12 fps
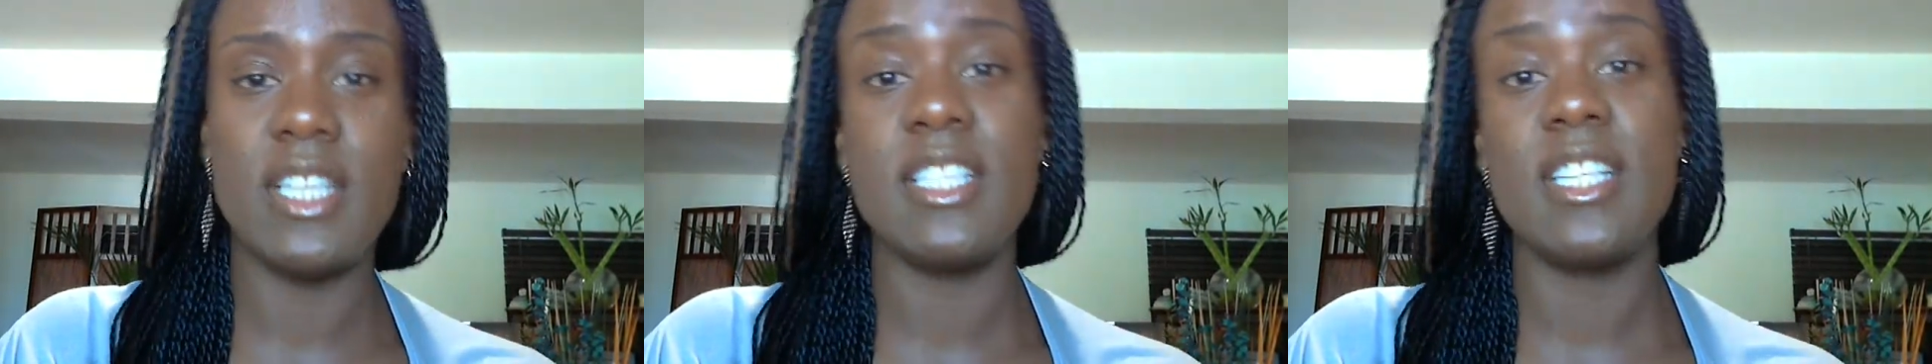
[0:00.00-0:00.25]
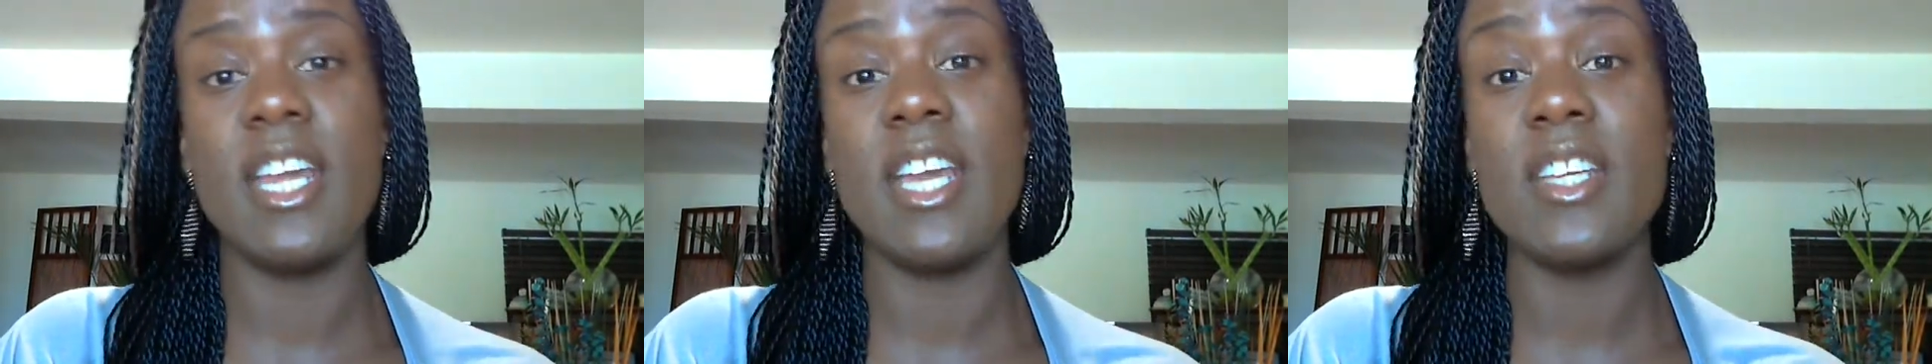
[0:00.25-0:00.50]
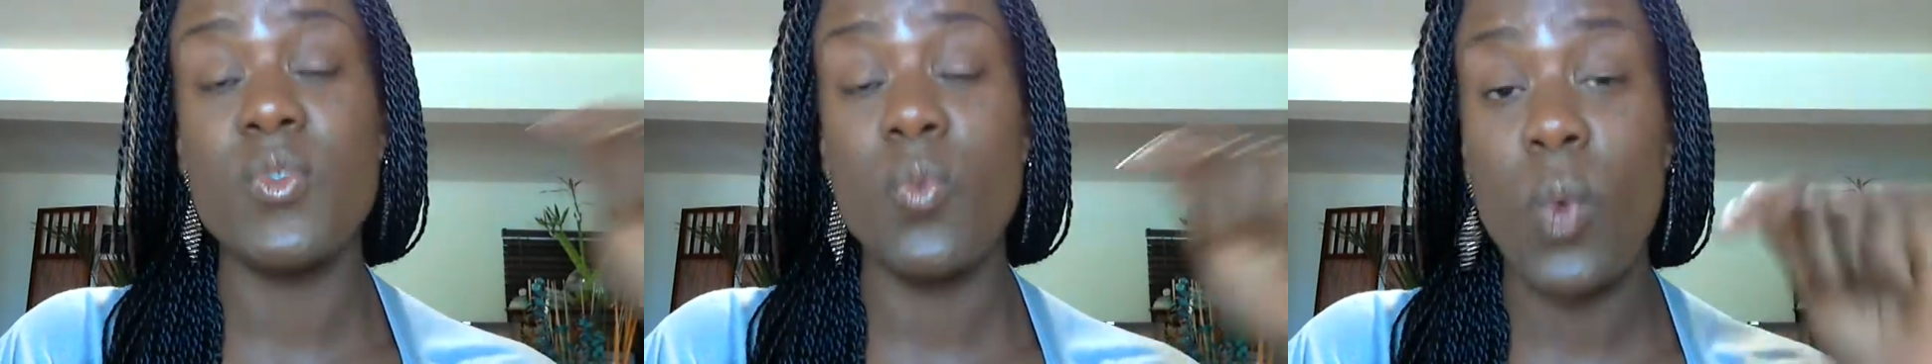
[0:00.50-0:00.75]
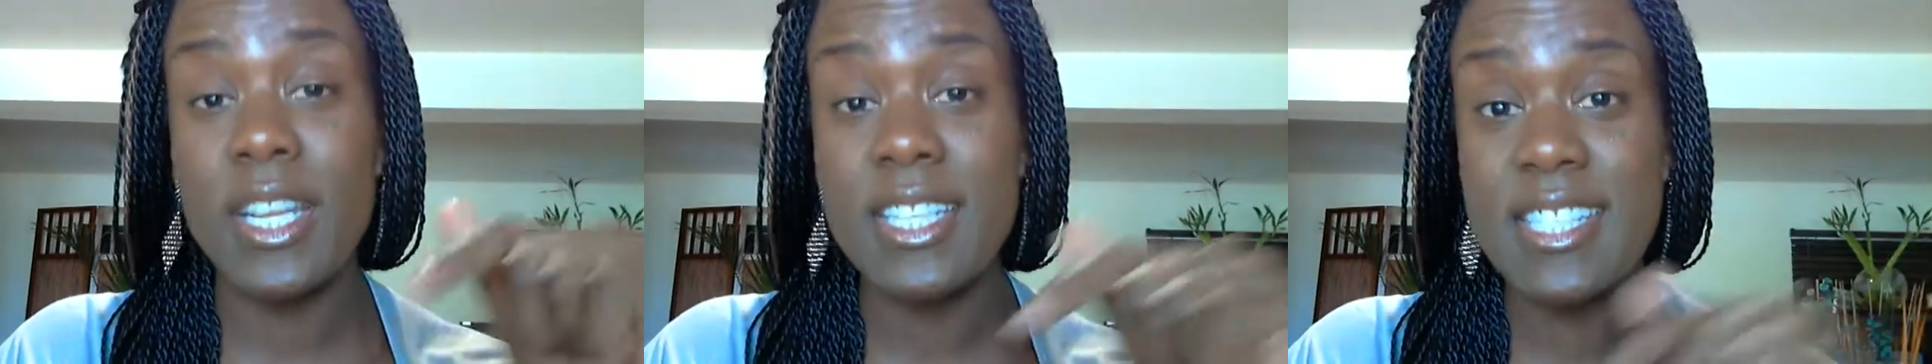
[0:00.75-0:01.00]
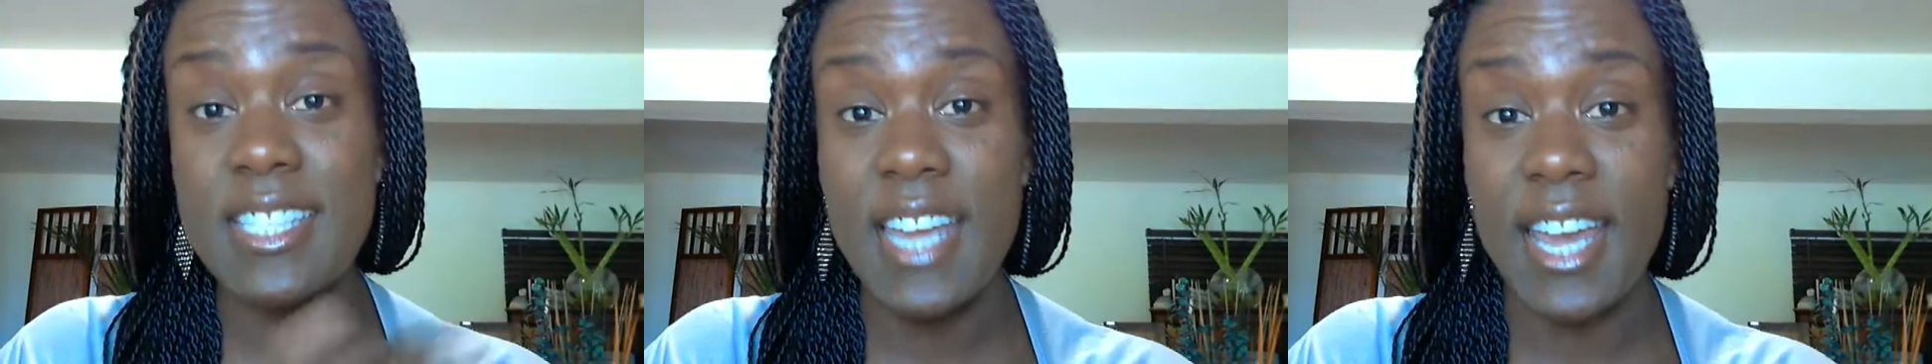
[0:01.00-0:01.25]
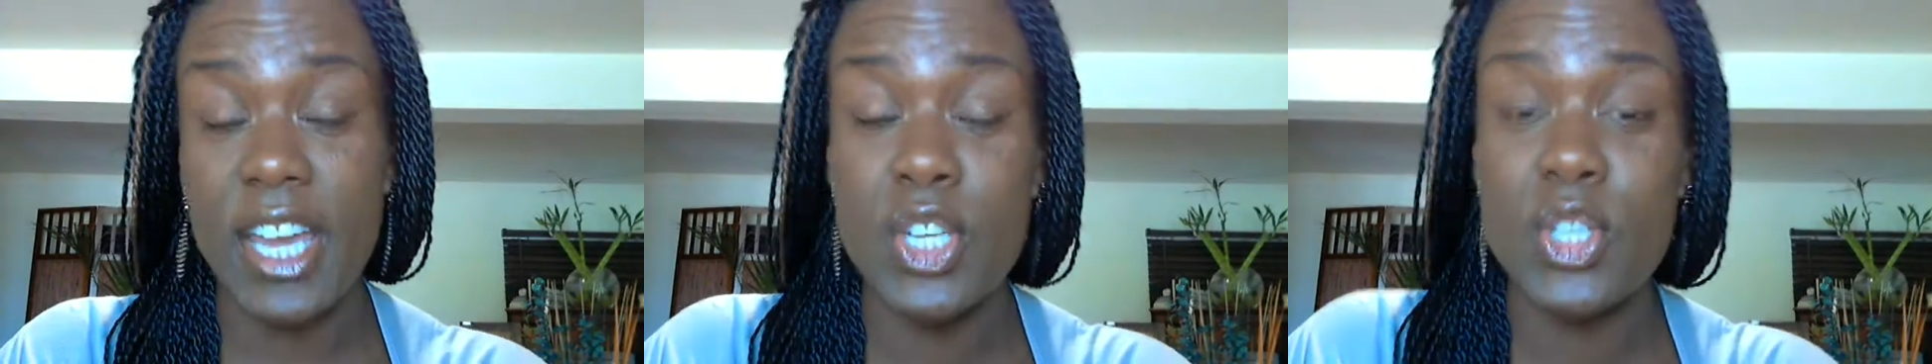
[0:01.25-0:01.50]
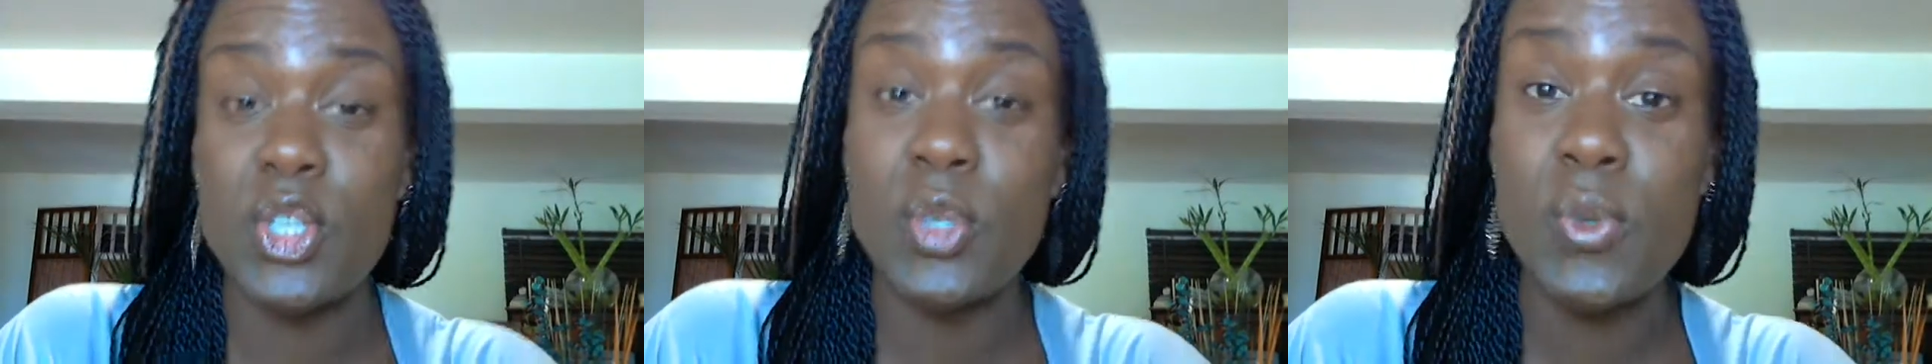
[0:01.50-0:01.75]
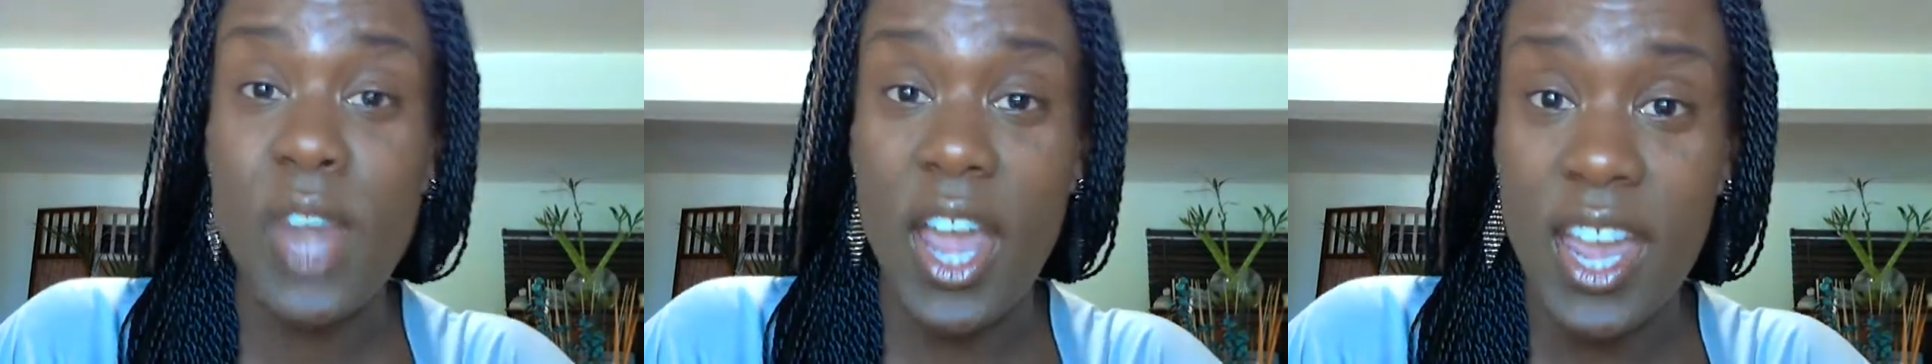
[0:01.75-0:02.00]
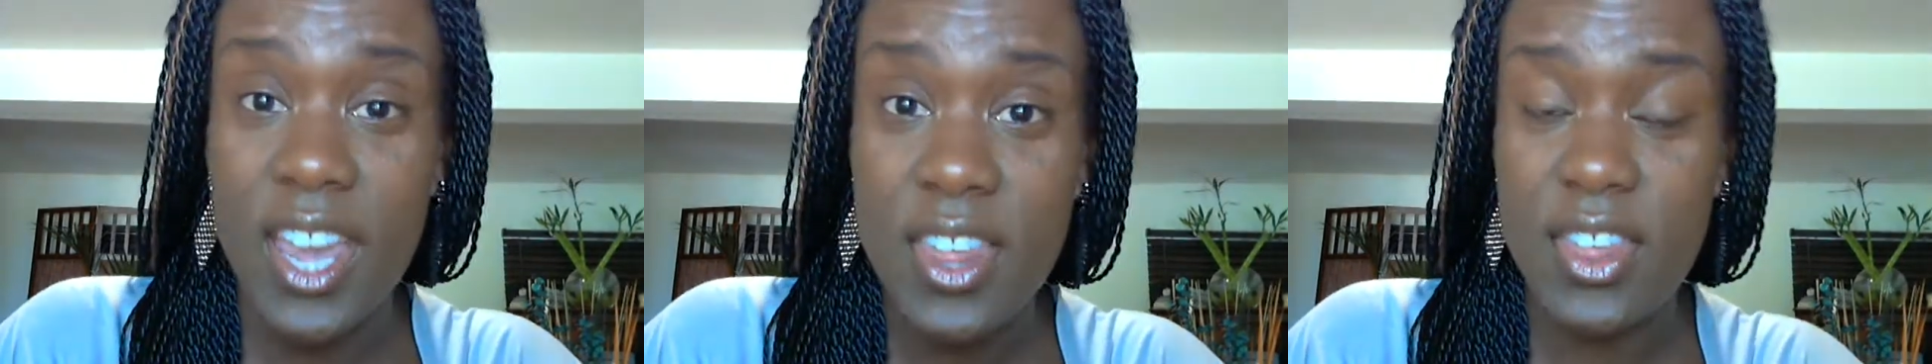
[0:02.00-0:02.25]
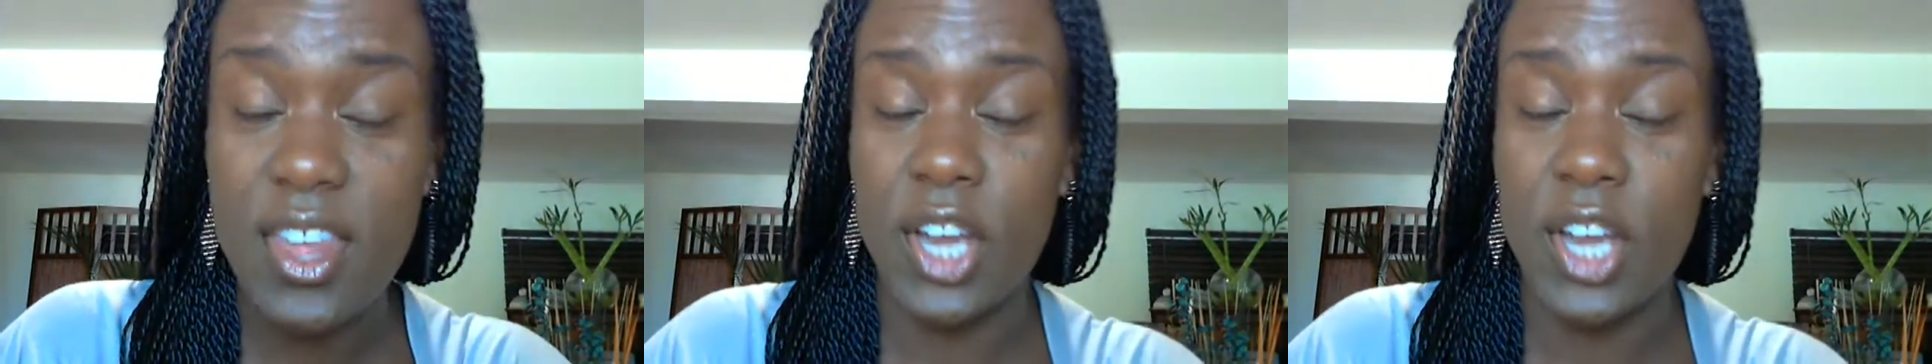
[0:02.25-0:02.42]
Today is Wednesday, June 8th.